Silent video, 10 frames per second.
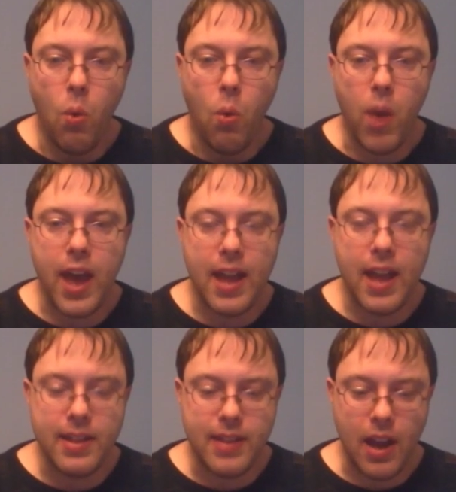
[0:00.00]

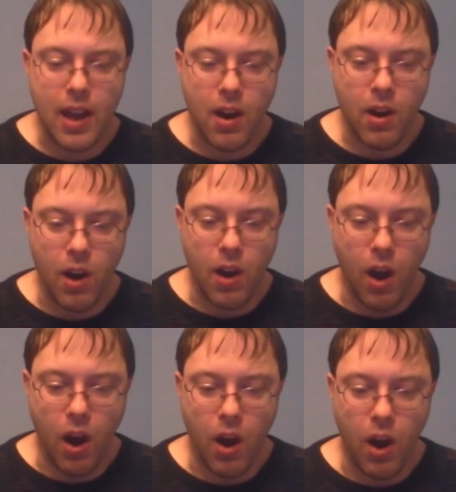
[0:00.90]
When there
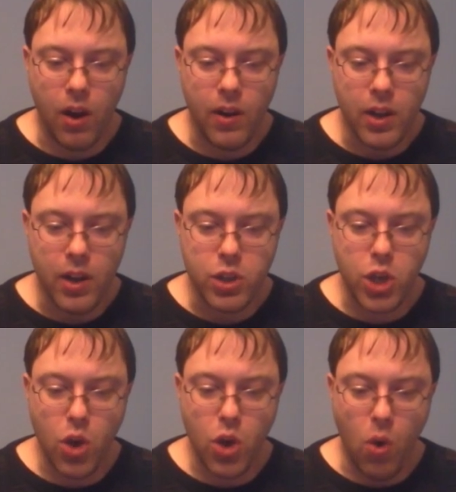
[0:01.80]
are
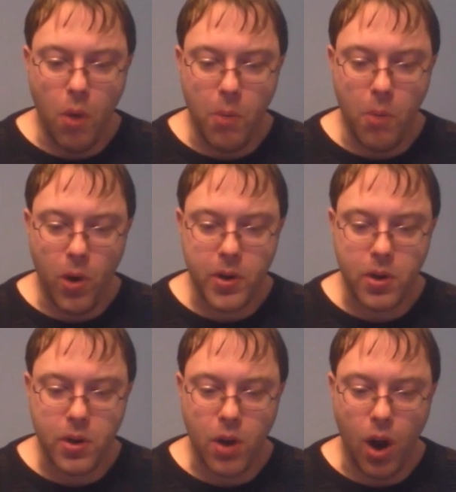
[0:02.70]
two or more
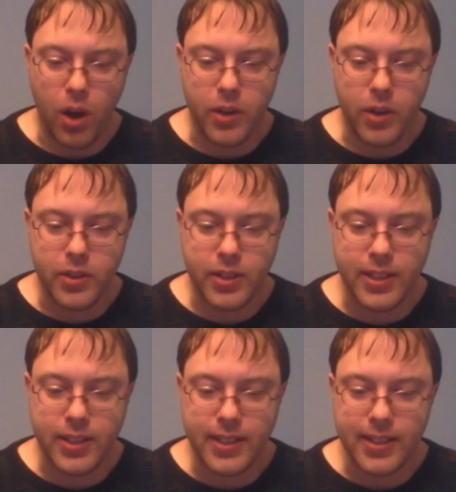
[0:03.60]
cards
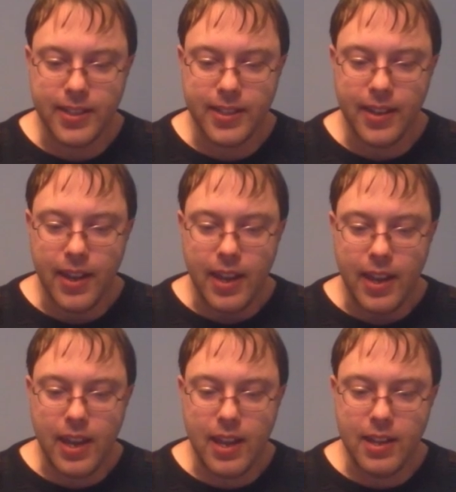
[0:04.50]

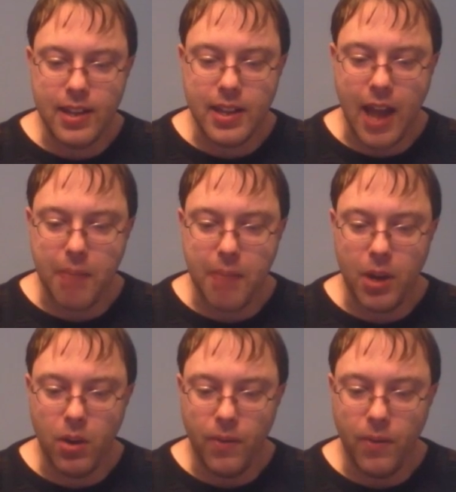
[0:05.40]
in the tableau,
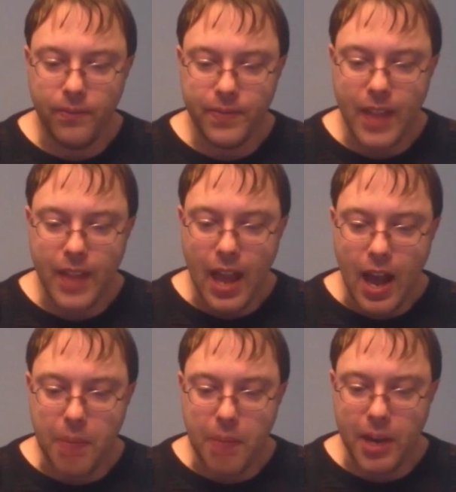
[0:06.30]

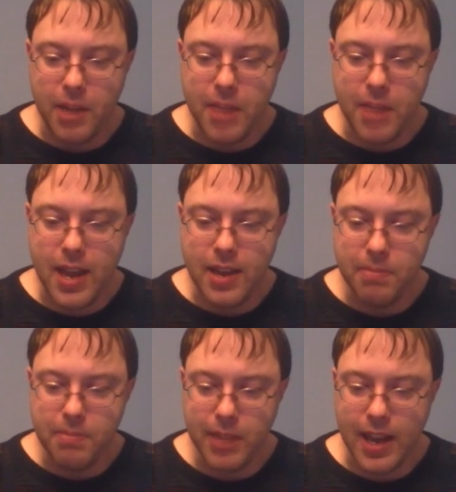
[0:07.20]
a player may
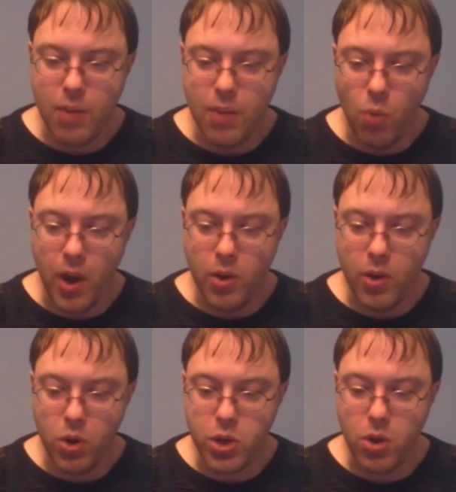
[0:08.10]
play one
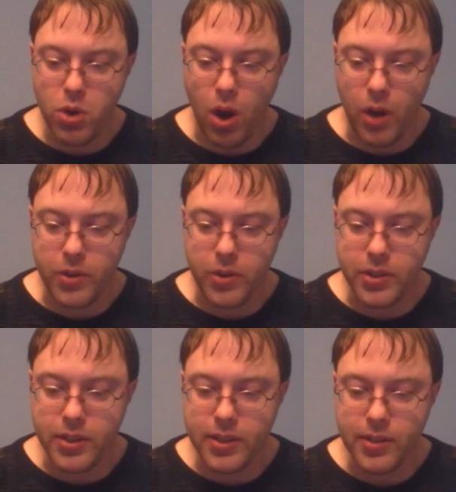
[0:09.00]
or two cards
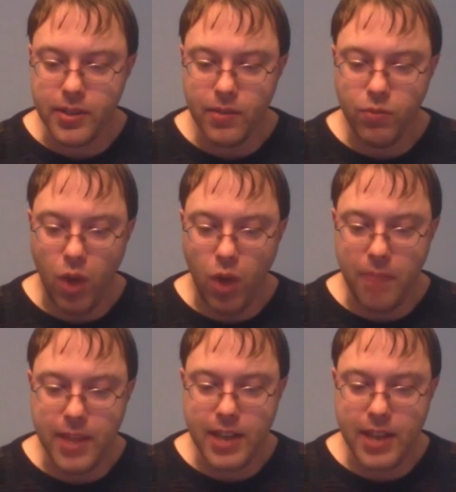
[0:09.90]

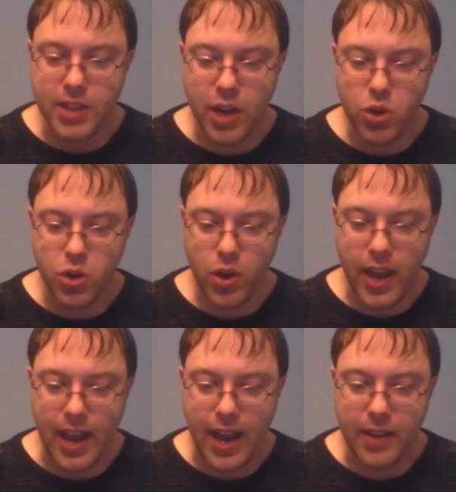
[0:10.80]
from his slash her
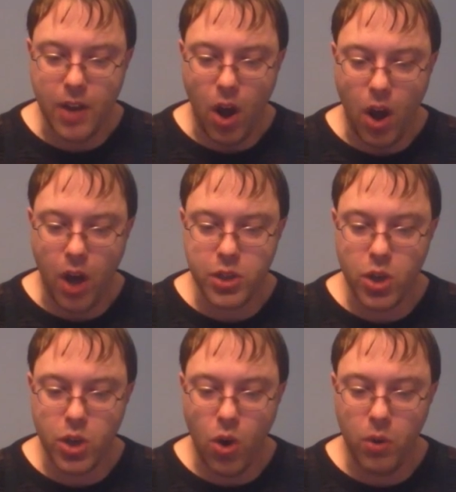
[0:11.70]
hand
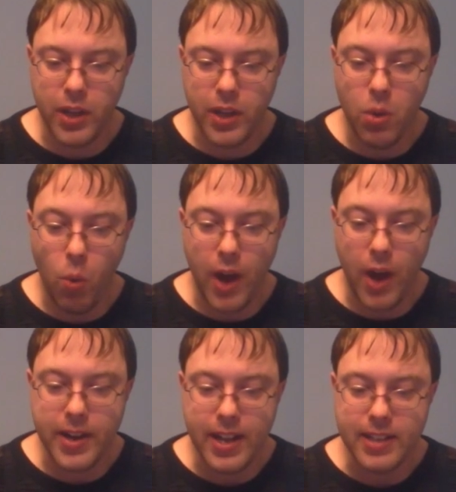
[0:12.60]
onto only
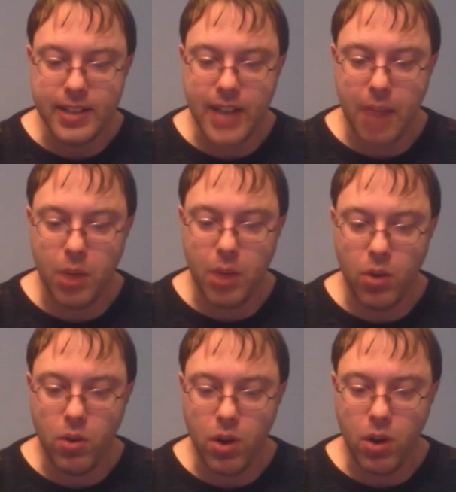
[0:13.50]
one Tableau
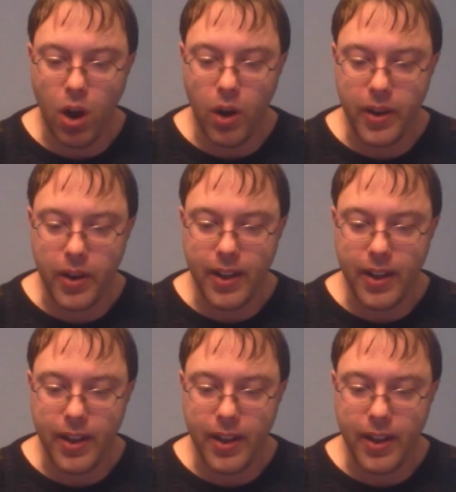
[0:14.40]
card.